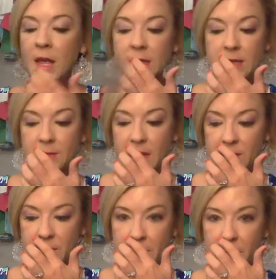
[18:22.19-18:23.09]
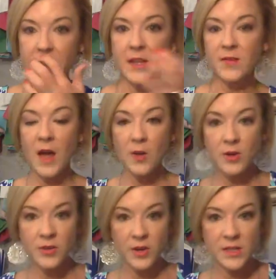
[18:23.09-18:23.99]
Sometimes people think if I
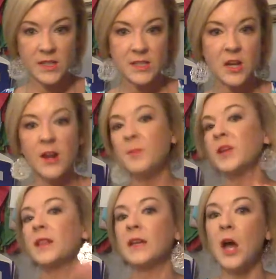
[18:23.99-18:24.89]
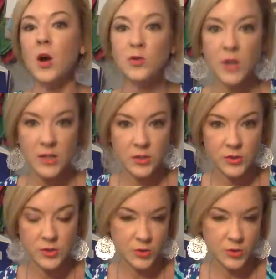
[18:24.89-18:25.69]
order $3,600, I'm going to get like a whole tractor